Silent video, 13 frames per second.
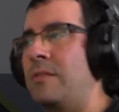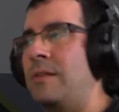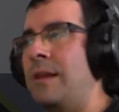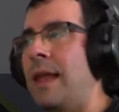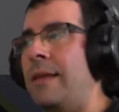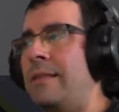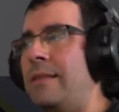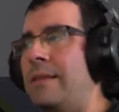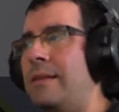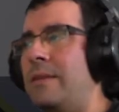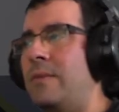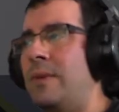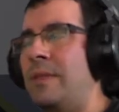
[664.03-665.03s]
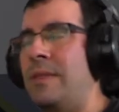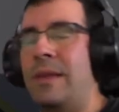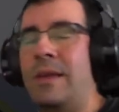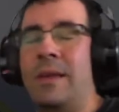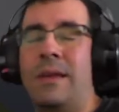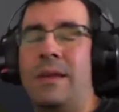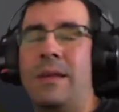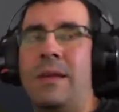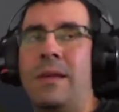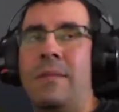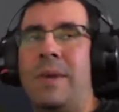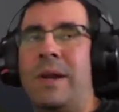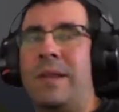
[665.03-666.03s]
light with the
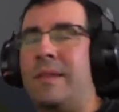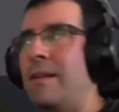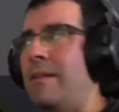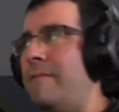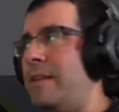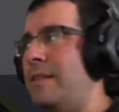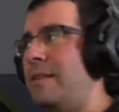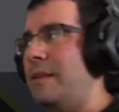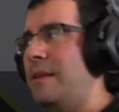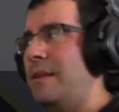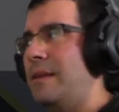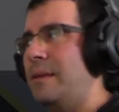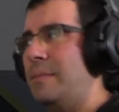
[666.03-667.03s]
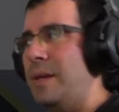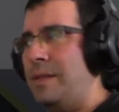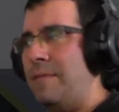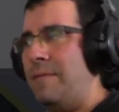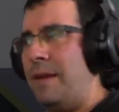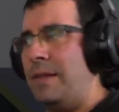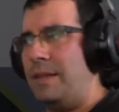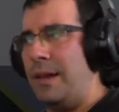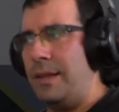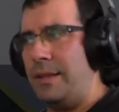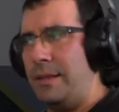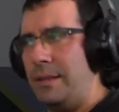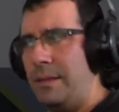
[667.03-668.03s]
particle effect. But if I
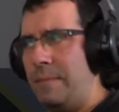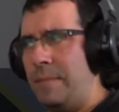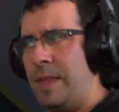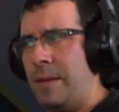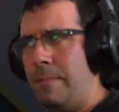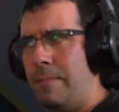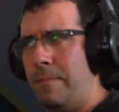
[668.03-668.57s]
select it, then